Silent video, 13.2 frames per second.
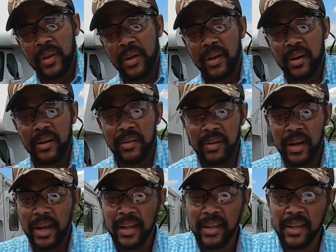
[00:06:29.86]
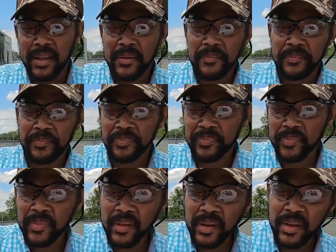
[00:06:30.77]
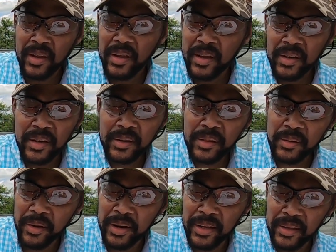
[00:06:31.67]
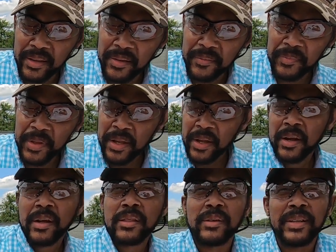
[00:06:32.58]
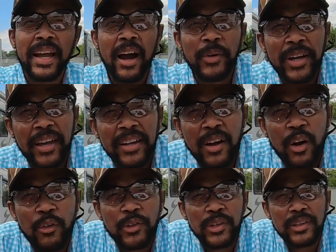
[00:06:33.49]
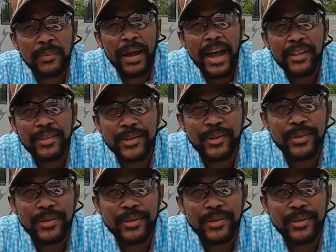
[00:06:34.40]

All right, looks great. So now we're going to go over to the passenger